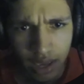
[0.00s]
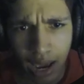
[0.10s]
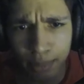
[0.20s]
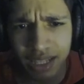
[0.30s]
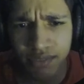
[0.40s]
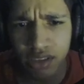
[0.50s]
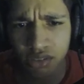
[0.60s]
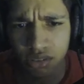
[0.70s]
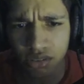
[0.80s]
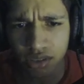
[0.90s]
I believe he
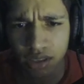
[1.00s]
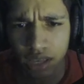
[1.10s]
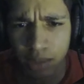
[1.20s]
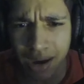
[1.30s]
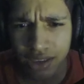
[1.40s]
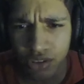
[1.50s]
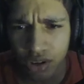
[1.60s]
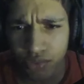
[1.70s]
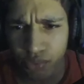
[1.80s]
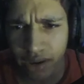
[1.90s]
just an
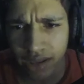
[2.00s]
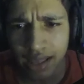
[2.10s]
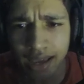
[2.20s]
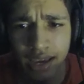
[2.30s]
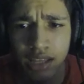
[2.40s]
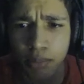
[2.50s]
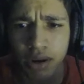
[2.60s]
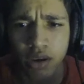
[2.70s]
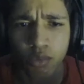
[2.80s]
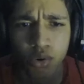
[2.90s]
imaginary friend like any
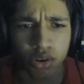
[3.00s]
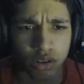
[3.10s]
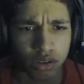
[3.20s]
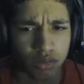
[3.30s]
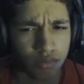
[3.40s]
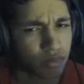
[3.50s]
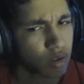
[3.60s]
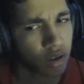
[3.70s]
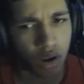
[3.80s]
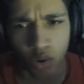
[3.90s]
parent would.
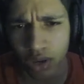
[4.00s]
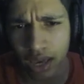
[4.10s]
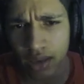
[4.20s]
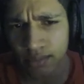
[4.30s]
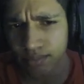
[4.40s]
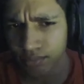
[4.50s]
Okay?